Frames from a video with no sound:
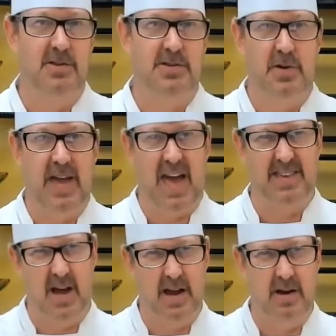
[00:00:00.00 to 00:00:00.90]
So
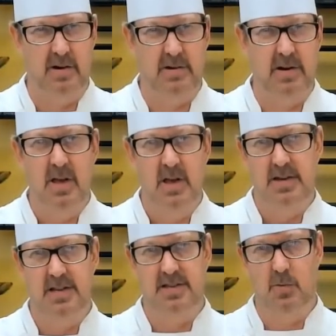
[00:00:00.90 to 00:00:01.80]
cast iron
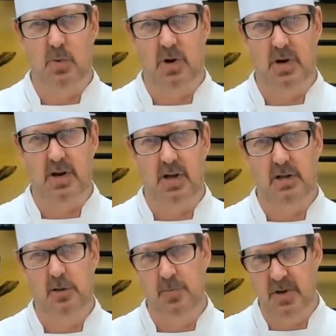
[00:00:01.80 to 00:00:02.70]
doesn't work,
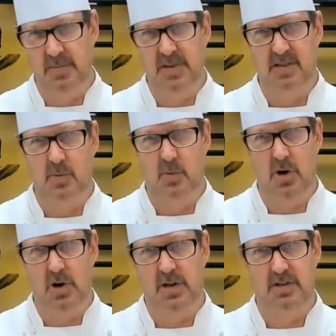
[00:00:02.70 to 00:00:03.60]
aluminum doesn't work.